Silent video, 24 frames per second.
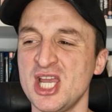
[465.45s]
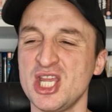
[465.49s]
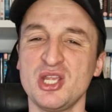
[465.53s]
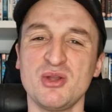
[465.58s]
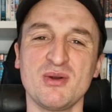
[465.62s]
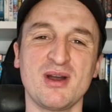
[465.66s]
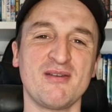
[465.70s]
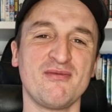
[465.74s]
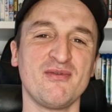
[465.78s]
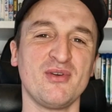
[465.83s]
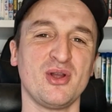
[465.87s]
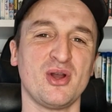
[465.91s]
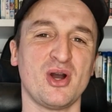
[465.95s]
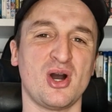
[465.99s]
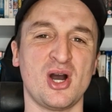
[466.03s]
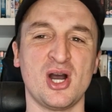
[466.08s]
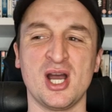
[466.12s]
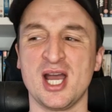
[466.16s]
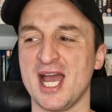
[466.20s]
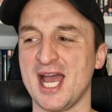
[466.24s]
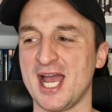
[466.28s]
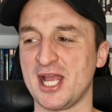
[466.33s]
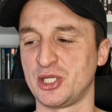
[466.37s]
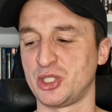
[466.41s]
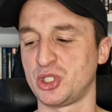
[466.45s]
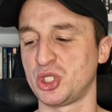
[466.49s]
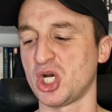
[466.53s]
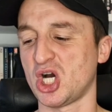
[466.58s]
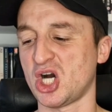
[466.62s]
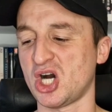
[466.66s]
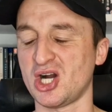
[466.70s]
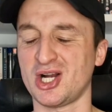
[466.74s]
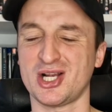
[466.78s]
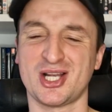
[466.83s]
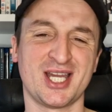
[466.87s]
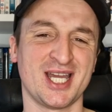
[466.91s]
You haven't got a
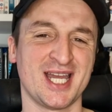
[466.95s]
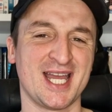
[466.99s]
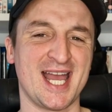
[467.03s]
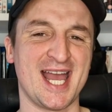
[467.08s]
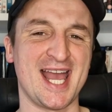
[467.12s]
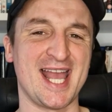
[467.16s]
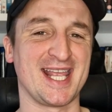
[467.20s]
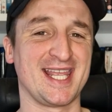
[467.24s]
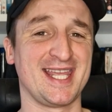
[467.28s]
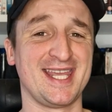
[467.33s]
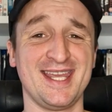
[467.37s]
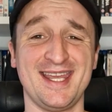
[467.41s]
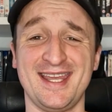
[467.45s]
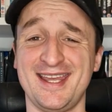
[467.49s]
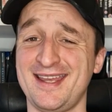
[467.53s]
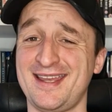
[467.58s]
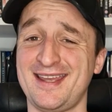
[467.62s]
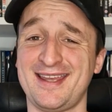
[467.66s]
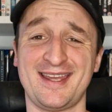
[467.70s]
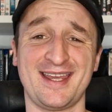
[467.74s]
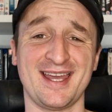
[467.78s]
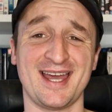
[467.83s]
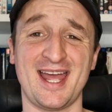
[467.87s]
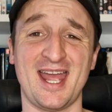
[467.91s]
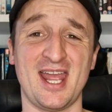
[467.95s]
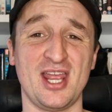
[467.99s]
jock, a geek,